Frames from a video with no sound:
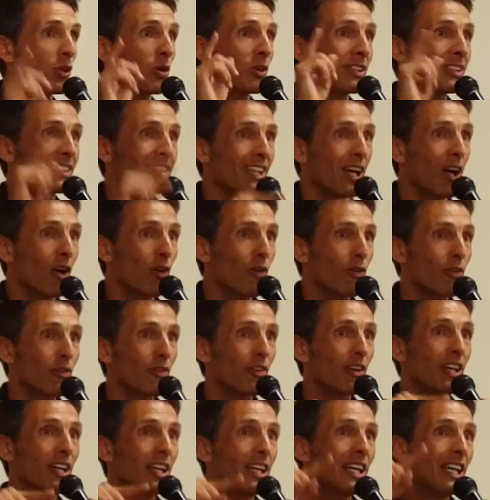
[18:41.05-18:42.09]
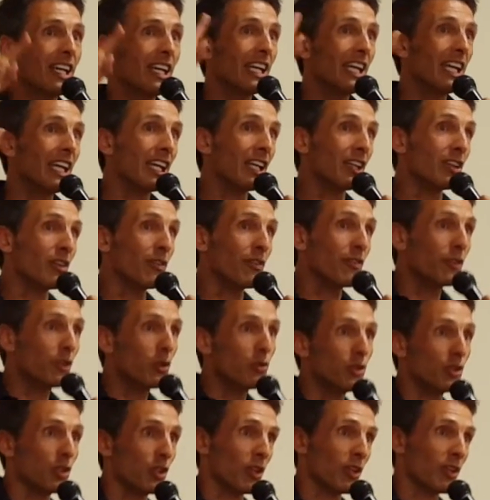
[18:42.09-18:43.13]
yourself in the
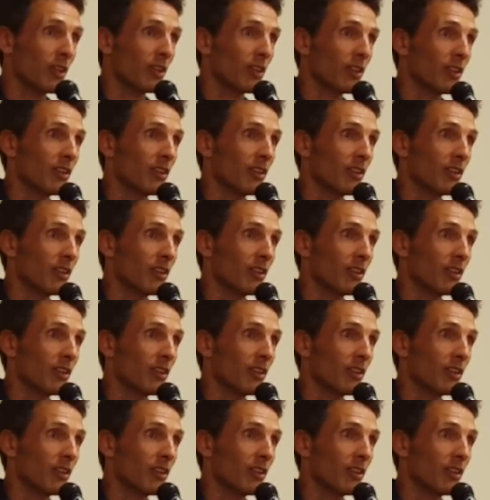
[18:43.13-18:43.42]
future.